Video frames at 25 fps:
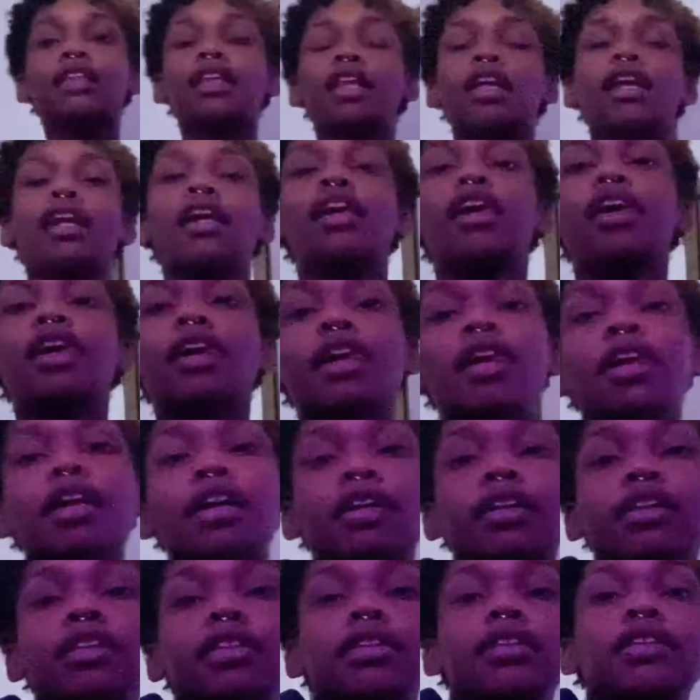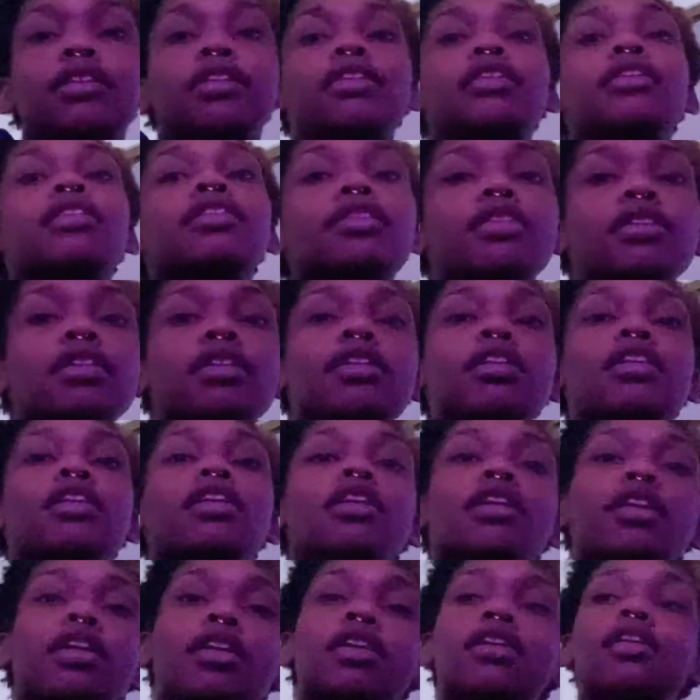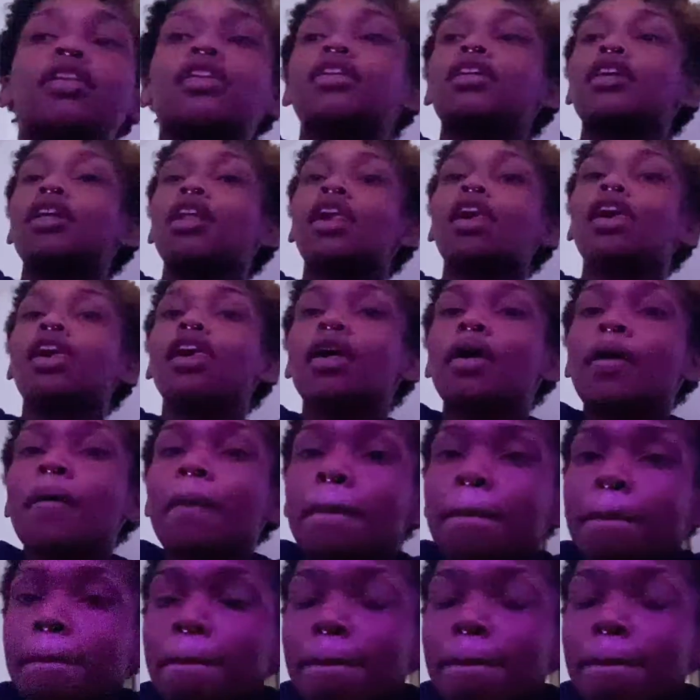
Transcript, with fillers: And I'm a little fat, so, you know, I got to do